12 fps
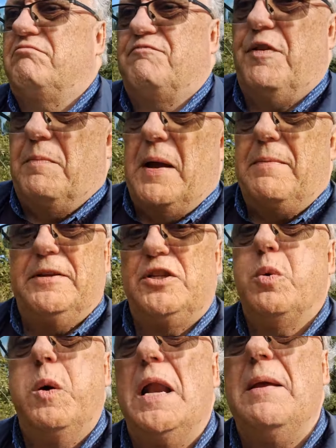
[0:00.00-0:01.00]
for maybe
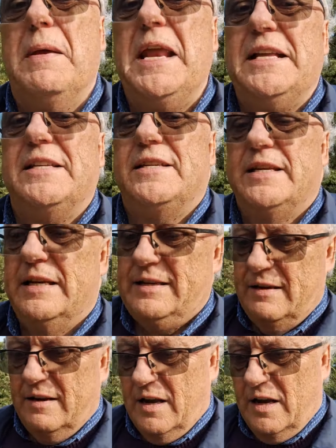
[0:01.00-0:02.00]
20 minutes,
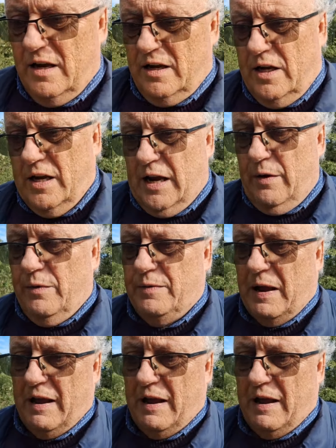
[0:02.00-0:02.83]
he would